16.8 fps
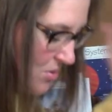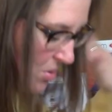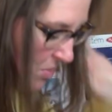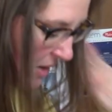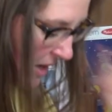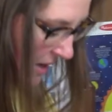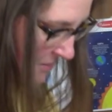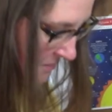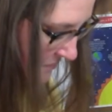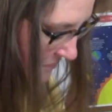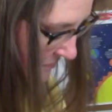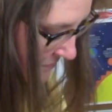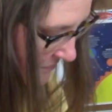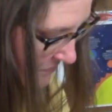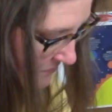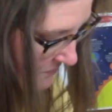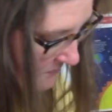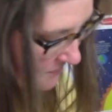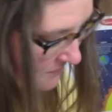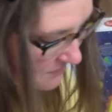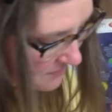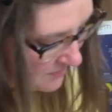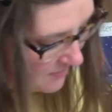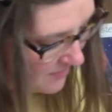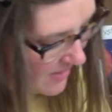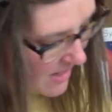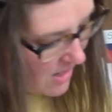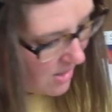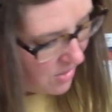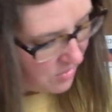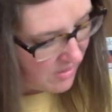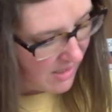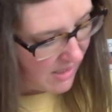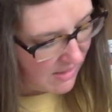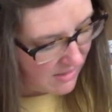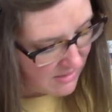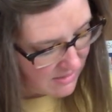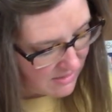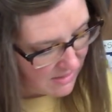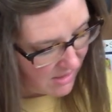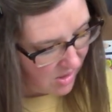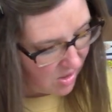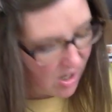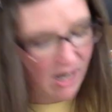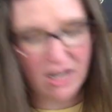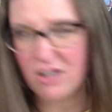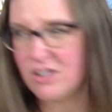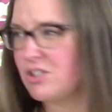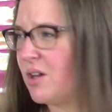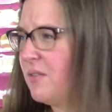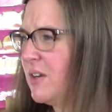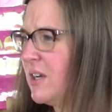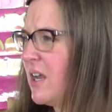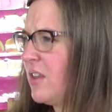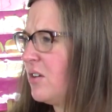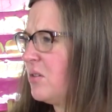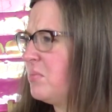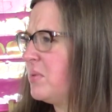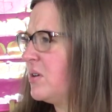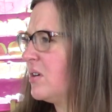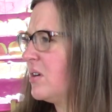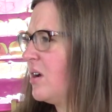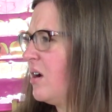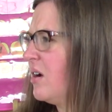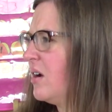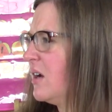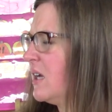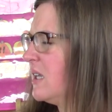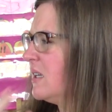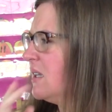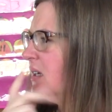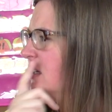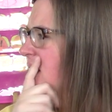where we're at. Okay, let's see here. I also have another book on